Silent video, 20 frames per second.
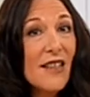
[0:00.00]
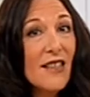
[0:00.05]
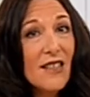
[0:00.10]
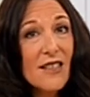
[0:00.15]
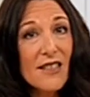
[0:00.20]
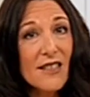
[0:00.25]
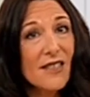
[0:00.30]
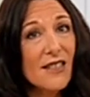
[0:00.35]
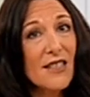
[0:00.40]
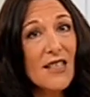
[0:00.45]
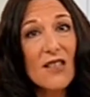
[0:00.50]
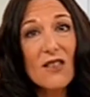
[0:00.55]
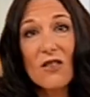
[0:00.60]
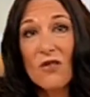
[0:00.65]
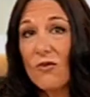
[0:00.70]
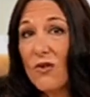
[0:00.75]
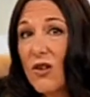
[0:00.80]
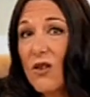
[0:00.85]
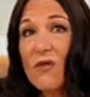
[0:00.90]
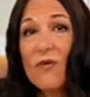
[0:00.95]
You just need
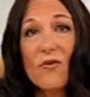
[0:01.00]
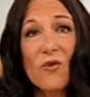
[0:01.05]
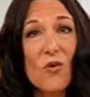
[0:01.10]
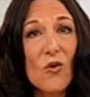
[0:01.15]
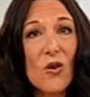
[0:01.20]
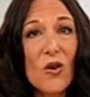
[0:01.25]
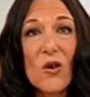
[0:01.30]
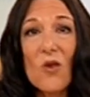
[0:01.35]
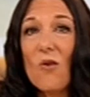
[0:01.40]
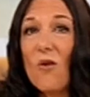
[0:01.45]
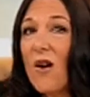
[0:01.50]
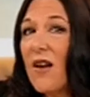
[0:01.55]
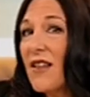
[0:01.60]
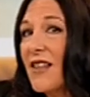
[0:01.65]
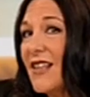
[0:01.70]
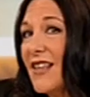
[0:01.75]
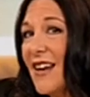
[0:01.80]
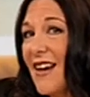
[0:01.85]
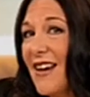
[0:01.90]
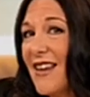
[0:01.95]
3 or 4
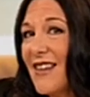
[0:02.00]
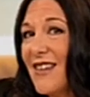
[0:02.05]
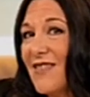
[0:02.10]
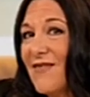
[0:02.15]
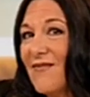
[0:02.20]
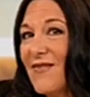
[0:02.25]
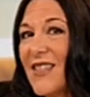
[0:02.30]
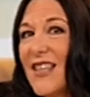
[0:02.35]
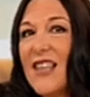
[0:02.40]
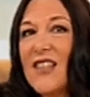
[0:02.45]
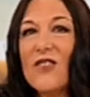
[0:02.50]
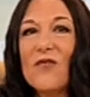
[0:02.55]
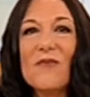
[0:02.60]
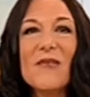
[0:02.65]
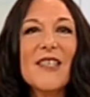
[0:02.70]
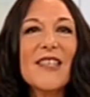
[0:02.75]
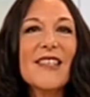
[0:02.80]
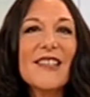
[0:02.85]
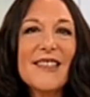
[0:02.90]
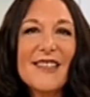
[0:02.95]
quality items and you'll
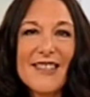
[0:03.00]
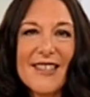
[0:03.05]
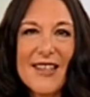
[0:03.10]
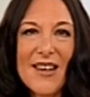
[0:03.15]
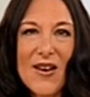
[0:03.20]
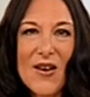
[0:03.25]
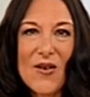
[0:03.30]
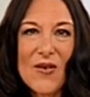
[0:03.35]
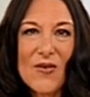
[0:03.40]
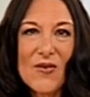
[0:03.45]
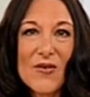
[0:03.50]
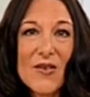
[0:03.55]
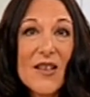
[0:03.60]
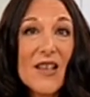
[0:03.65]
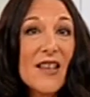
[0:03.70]
be good to go.